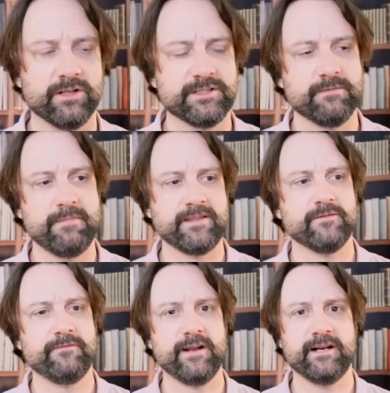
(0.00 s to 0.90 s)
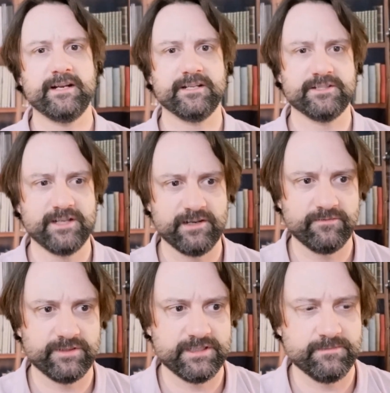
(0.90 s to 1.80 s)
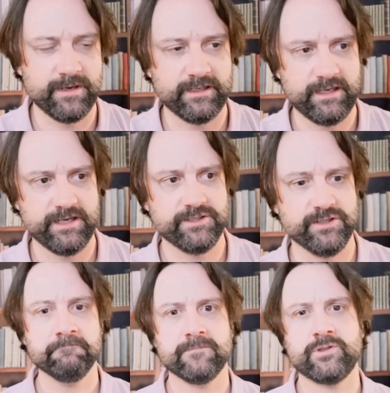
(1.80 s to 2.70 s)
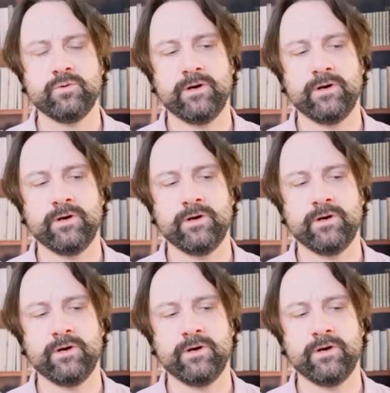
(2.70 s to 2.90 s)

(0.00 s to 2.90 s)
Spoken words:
a methylphenidate extended-release medication. It's 20